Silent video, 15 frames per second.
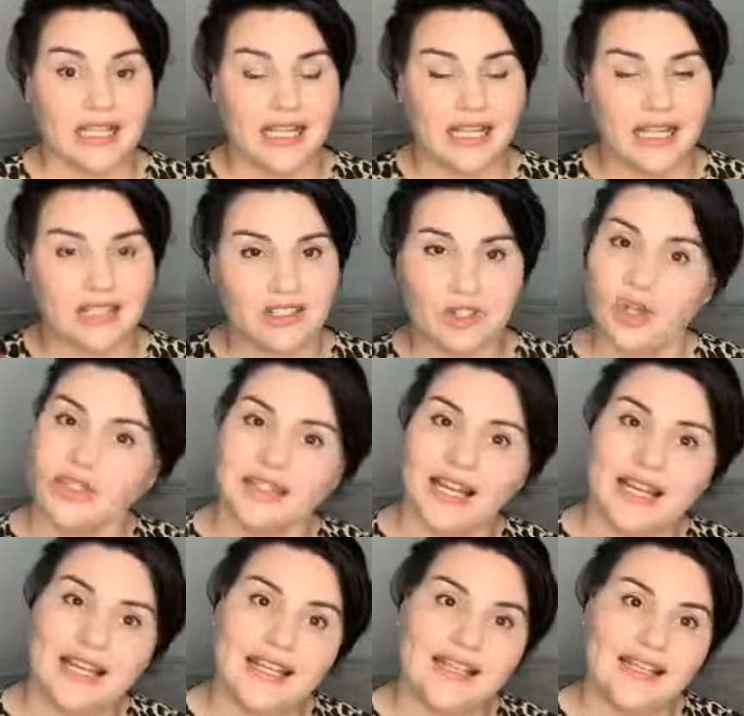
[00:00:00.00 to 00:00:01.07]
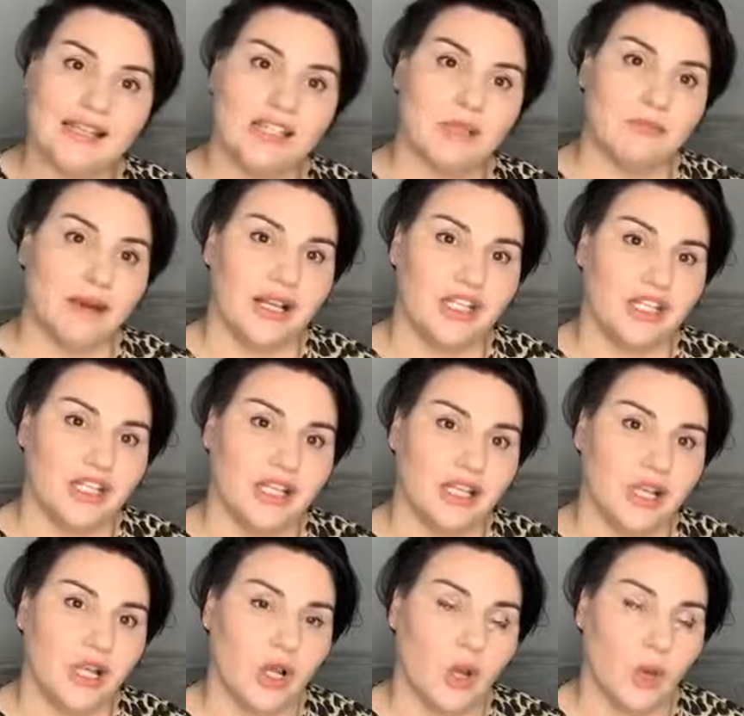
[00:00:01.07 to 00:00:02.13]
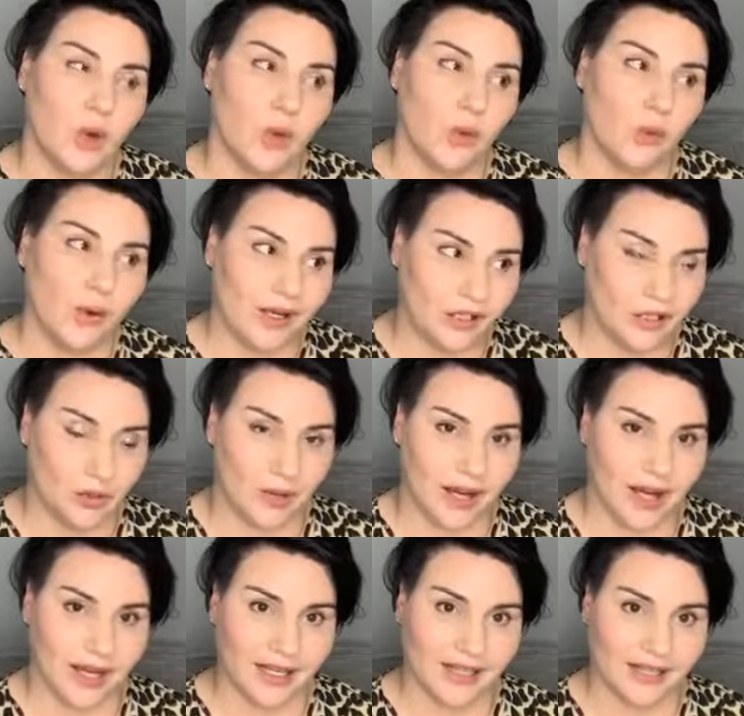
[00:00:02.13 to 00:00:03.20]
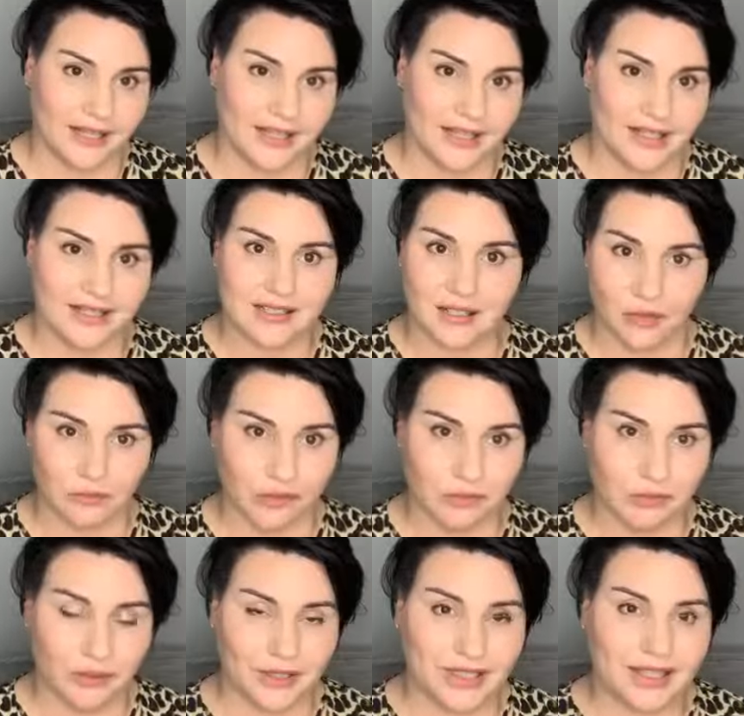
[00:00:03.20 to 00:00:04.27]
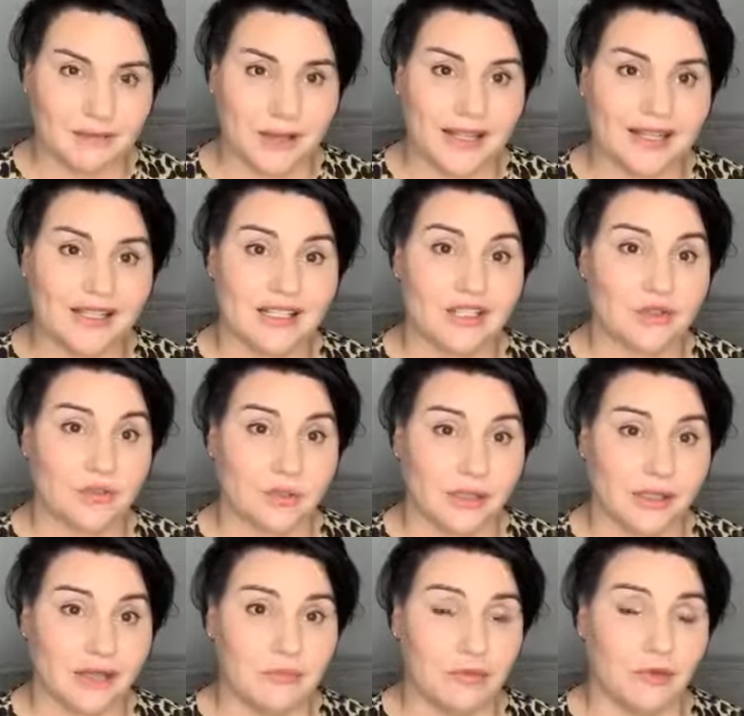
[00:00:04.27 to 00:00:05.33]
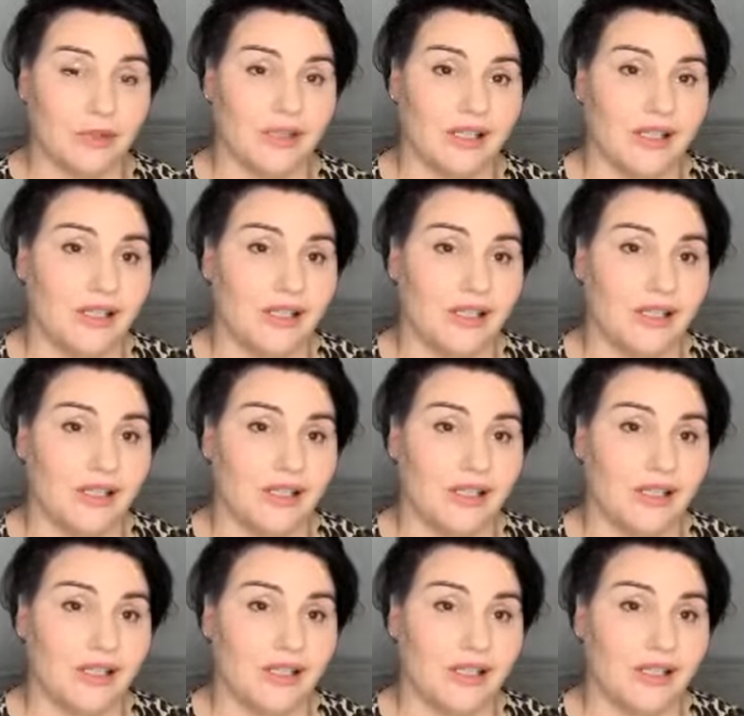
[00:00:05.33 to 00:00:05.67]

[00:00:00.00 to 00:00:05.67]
it is not that easy to budget when you are in this self-employed space, and it's really important